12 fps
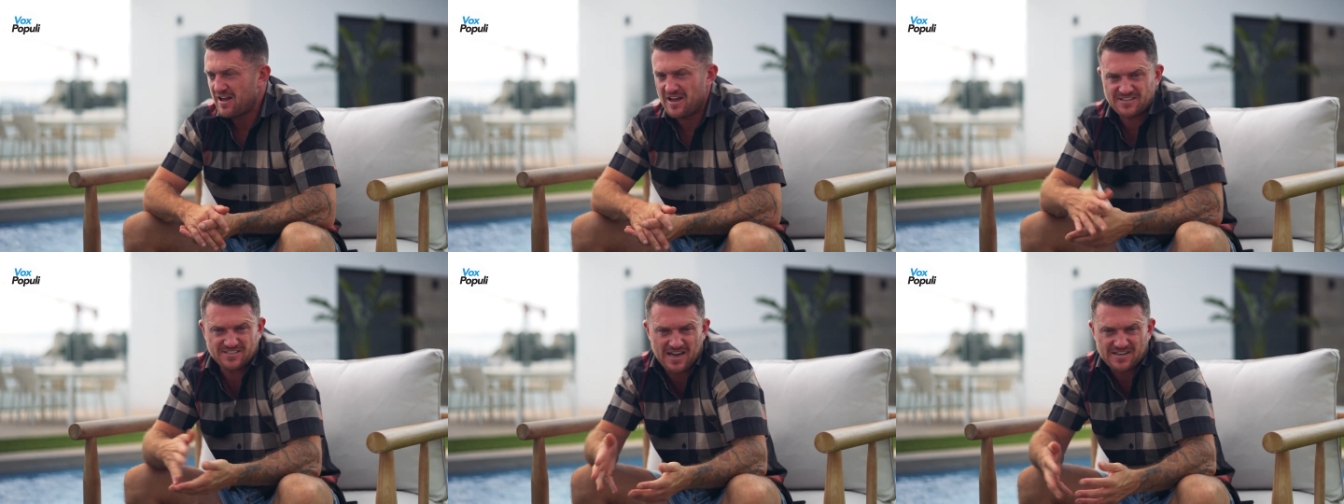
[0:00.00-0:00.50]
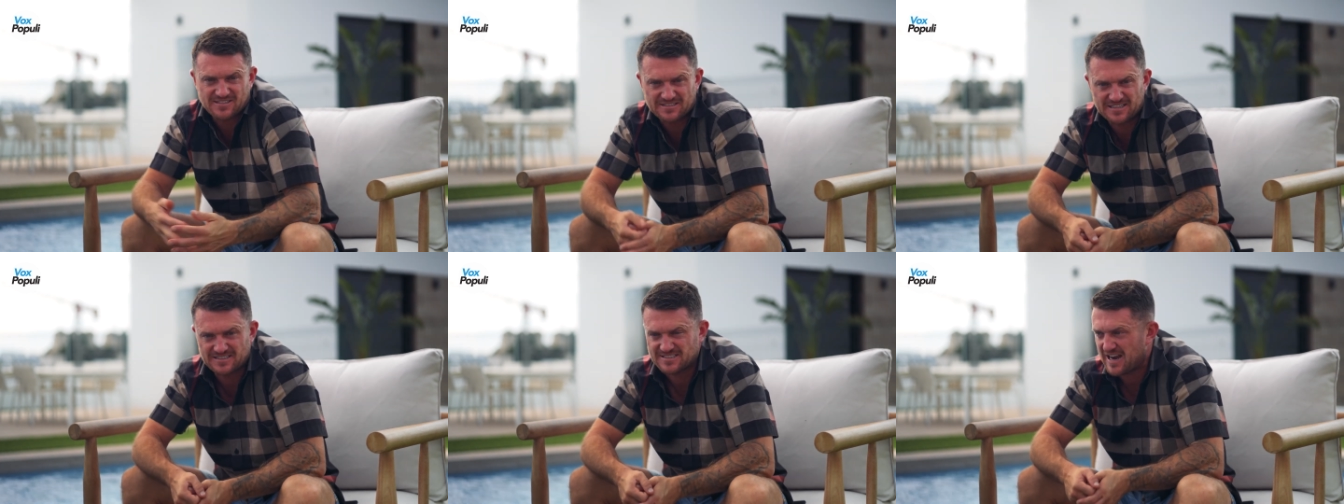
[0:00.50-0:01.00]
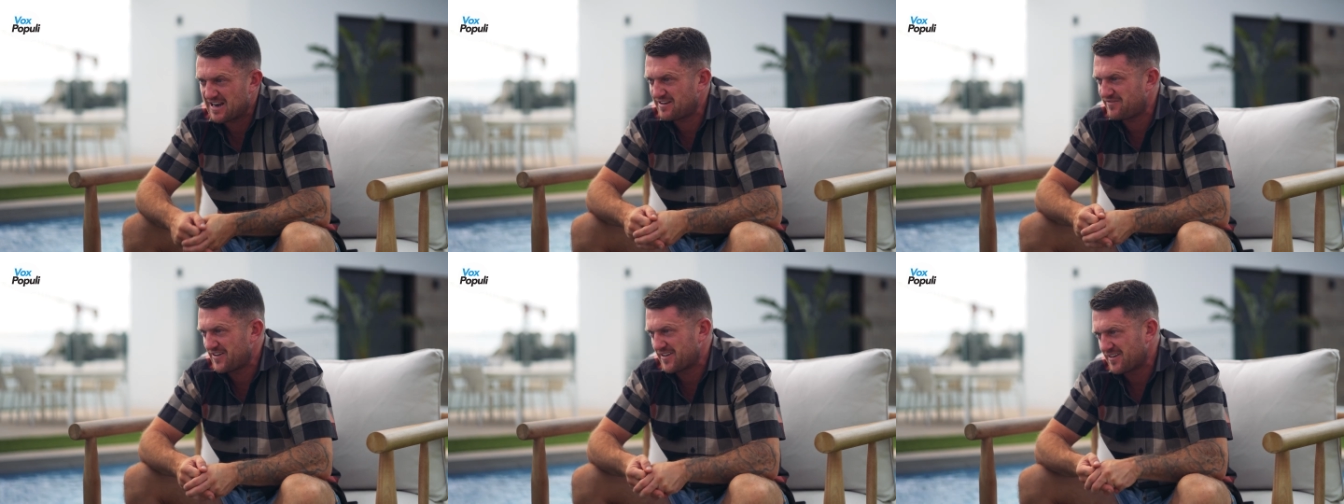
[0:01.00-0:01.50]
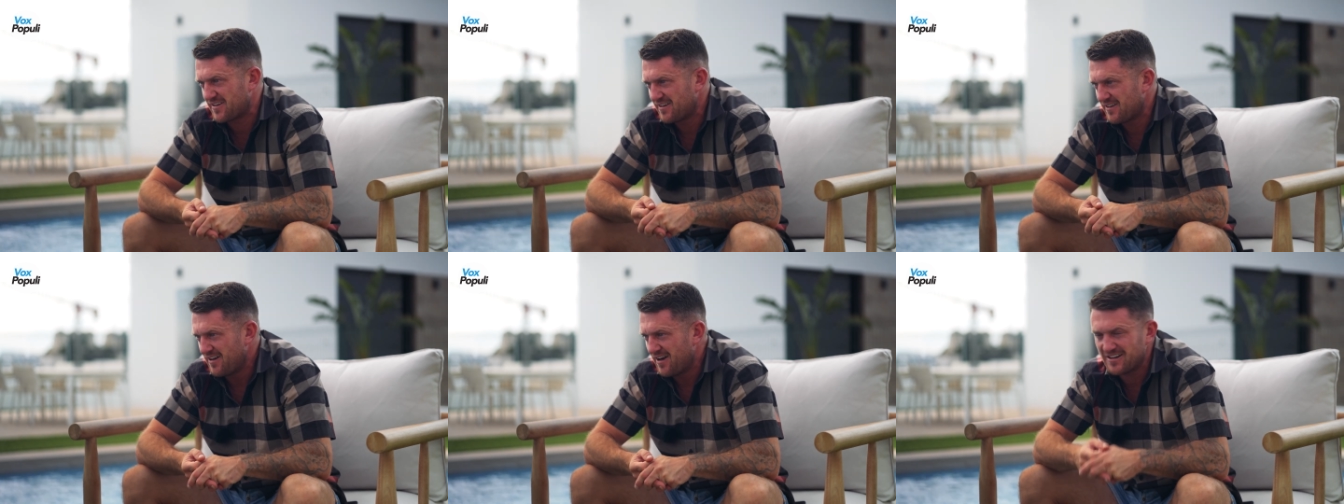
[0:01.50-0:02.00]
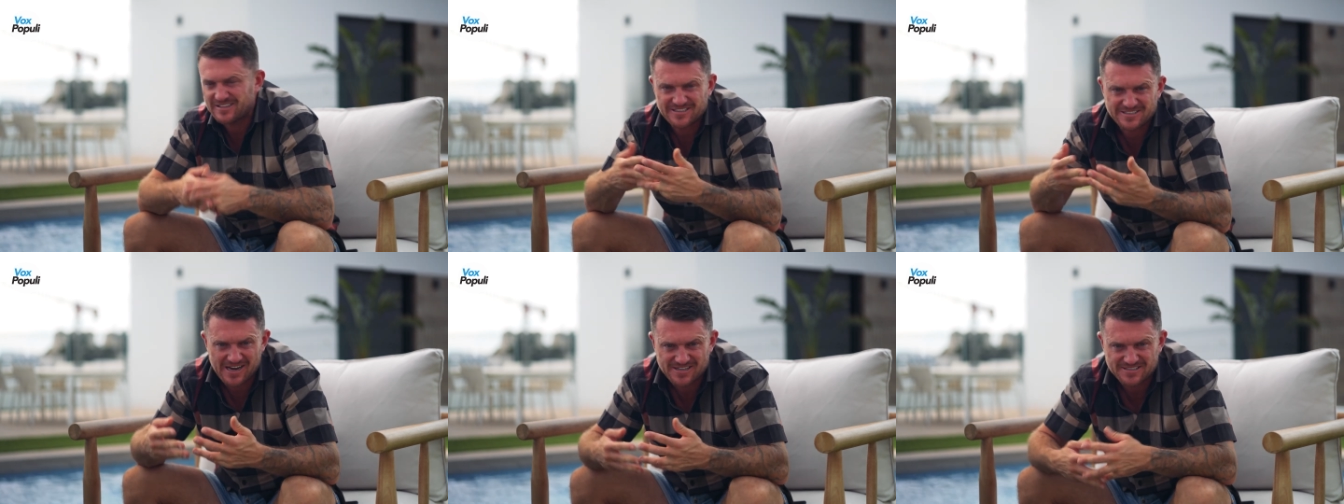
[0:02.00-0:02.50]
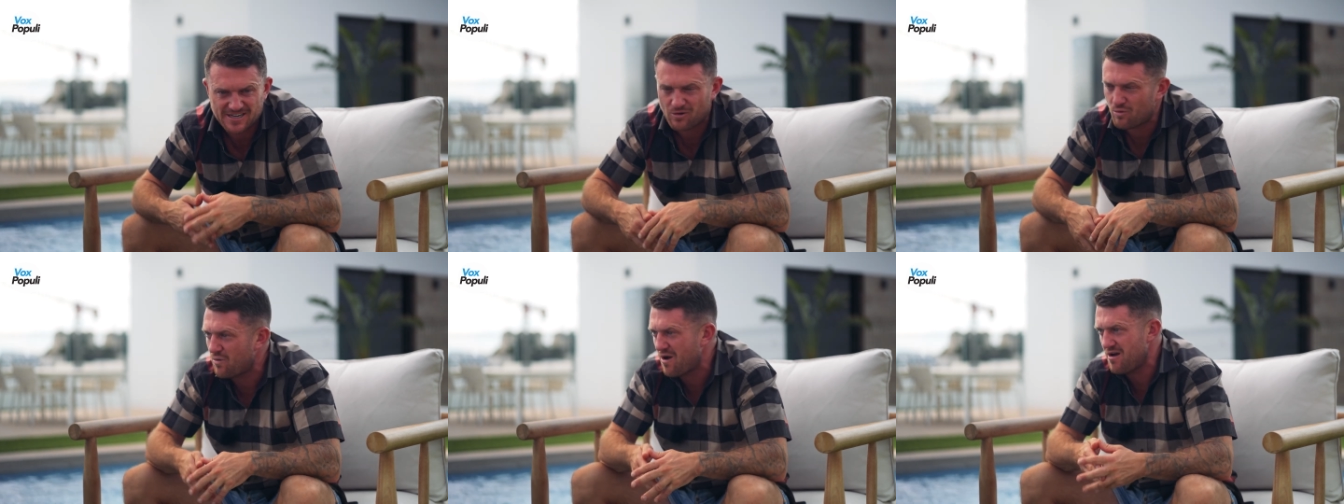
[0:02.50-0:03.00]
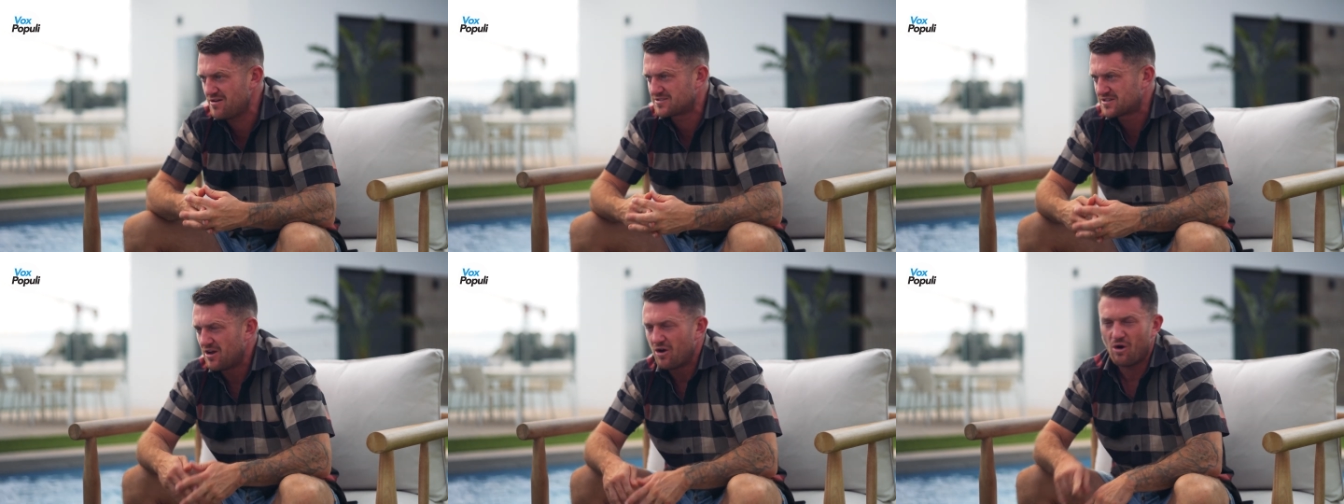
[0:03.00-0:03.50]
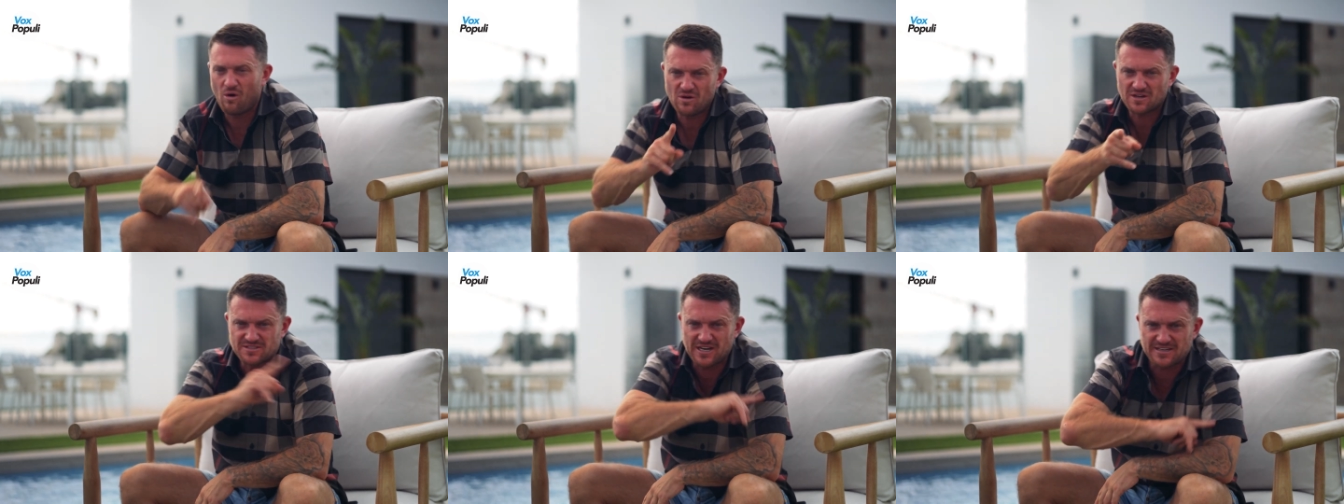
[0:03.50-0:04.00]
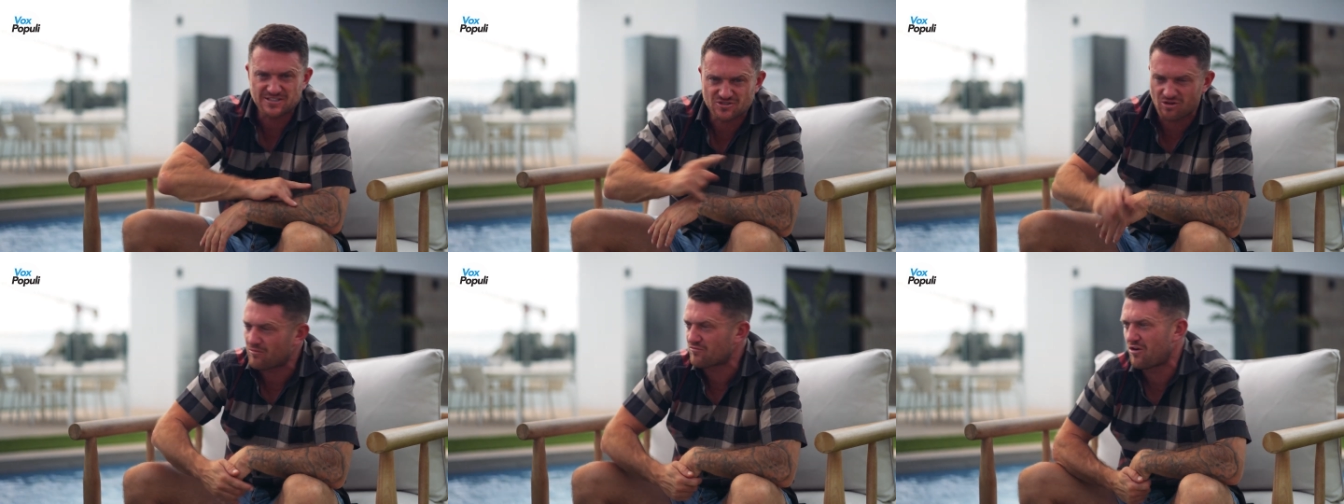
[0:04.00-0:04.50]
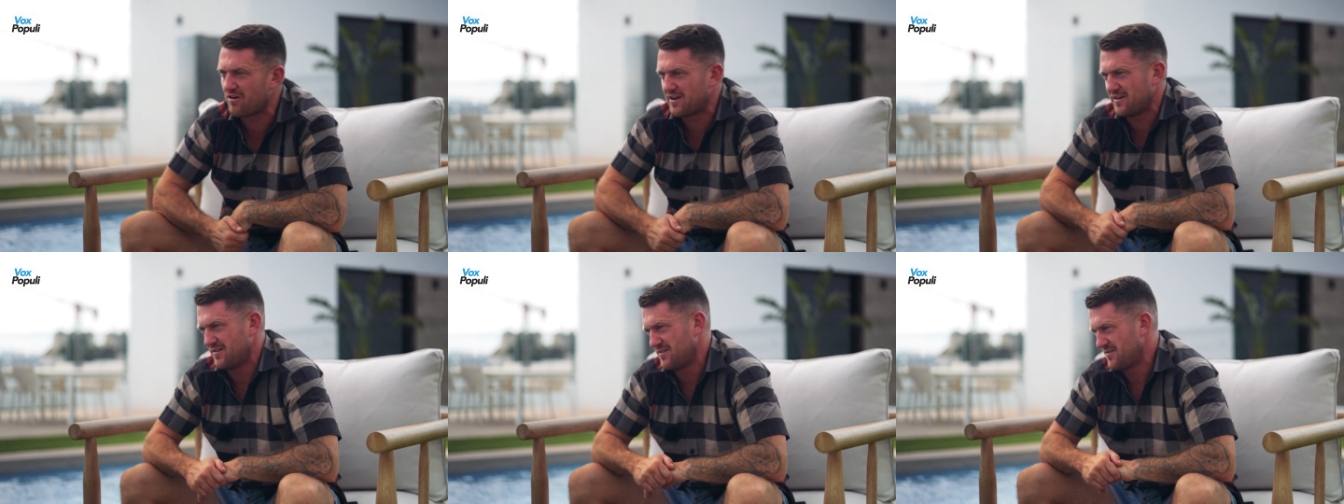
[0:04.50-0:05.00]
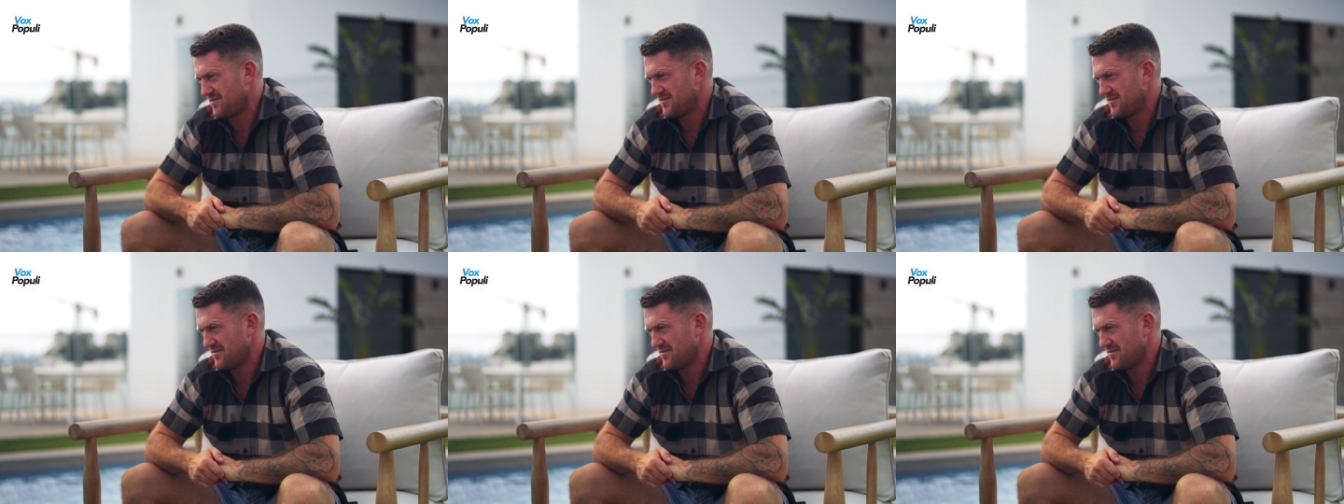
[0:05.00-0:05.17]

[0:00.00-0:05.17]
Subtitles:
It says I didn't say anything. I didn't say a single word. All I said is stop lying.